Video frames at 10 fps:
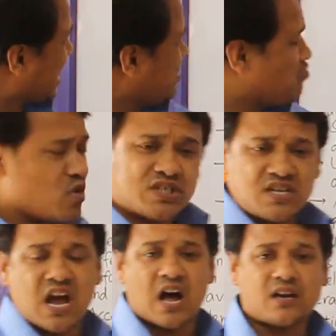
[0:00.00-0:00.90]
and motion
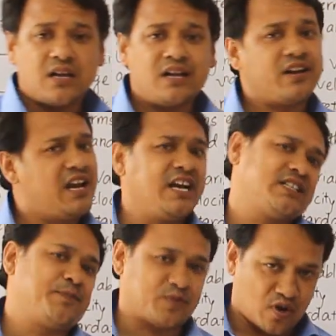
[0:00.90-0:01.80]
are
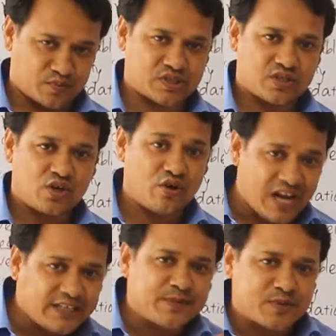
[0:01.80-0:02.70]
relative terms.
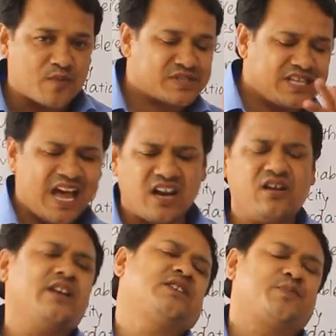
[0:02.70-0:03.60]
Relative terms. They are
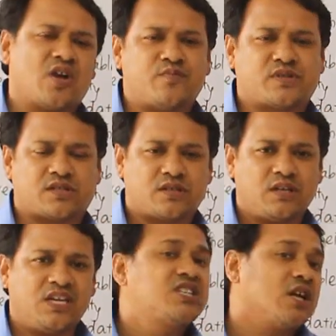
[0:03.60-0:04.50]
relative terms
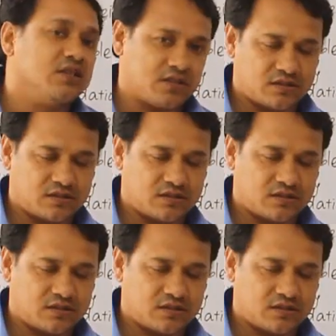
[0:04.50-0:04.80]
each other.